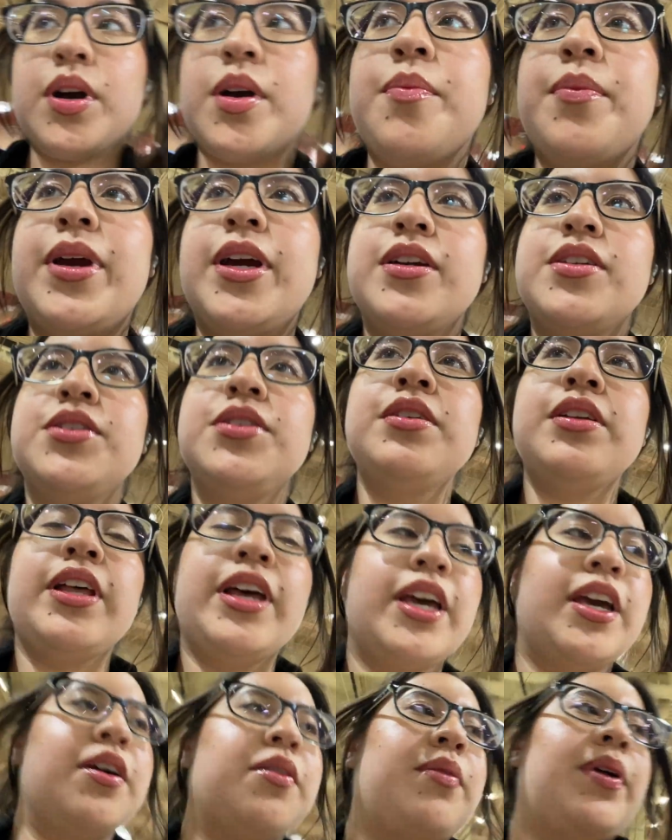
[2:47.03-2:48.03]
compared to
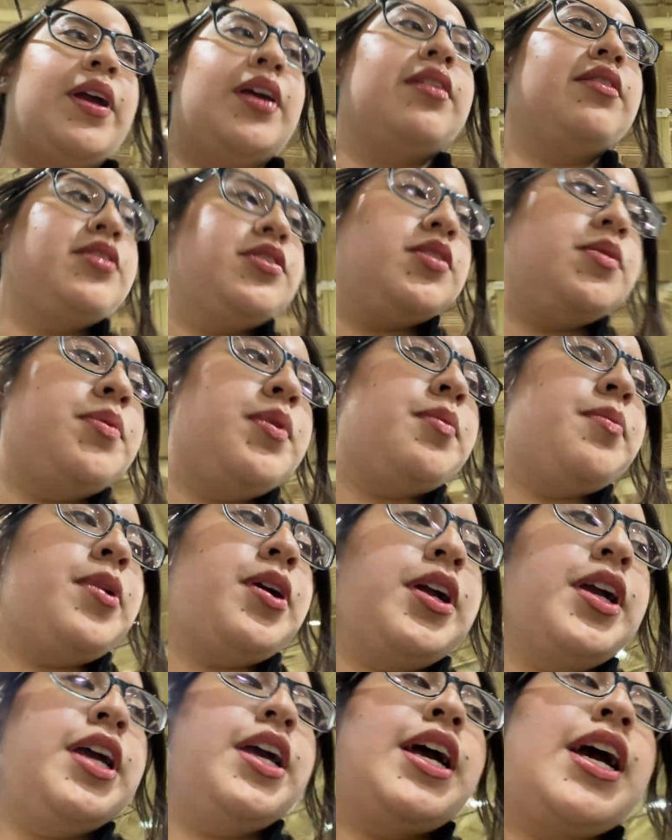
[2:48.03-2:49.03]
like a regular
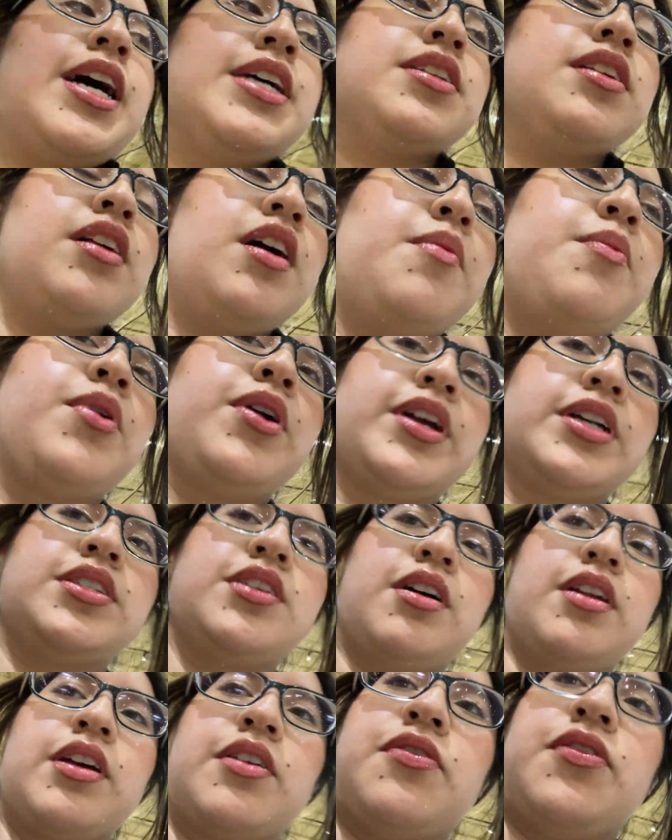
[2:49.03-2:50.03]
supermarket, it has a lot more
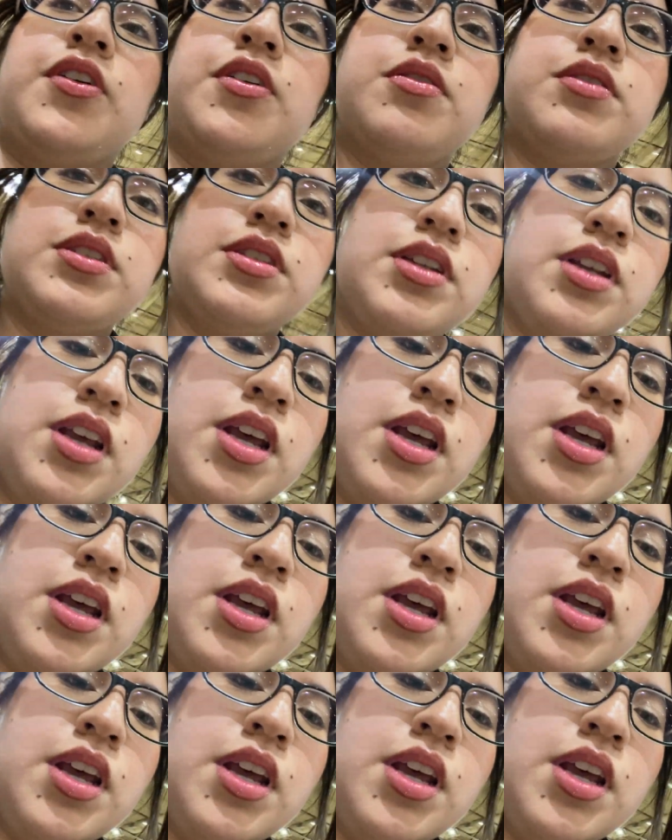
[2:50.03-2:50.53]
exotic fruits